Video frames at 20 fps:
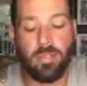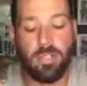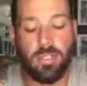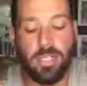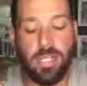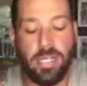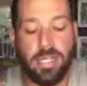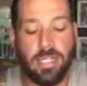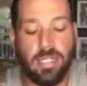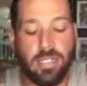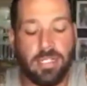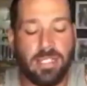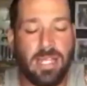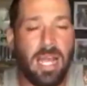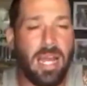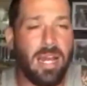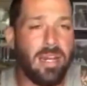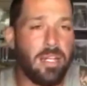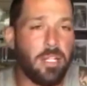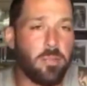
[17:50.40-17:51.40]
getting the
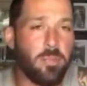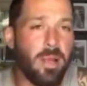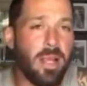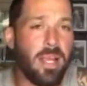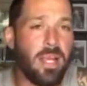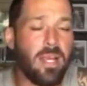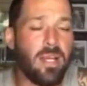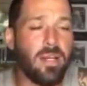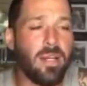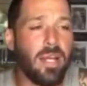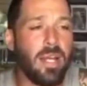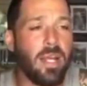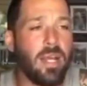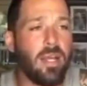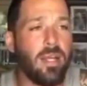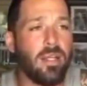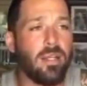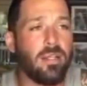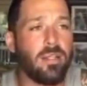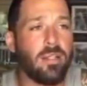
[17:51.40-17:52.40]
signage made
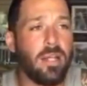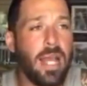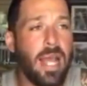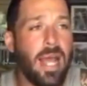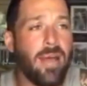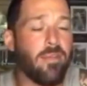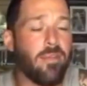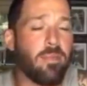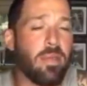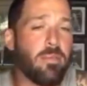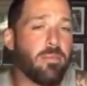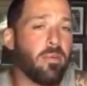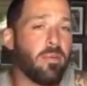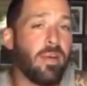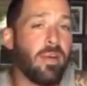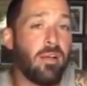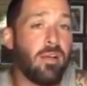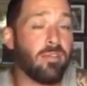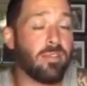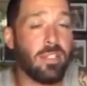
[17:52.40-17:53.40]
and having people
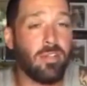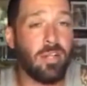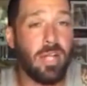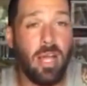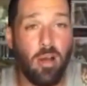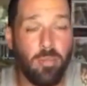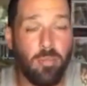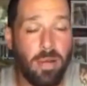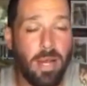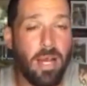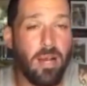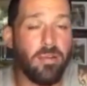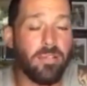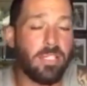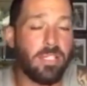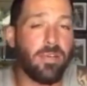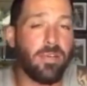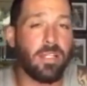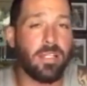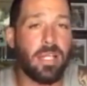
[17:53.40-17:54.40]
volunteer to help out,
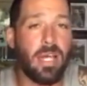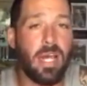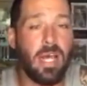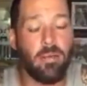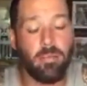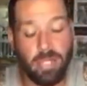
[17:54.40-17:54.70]
stuff like that.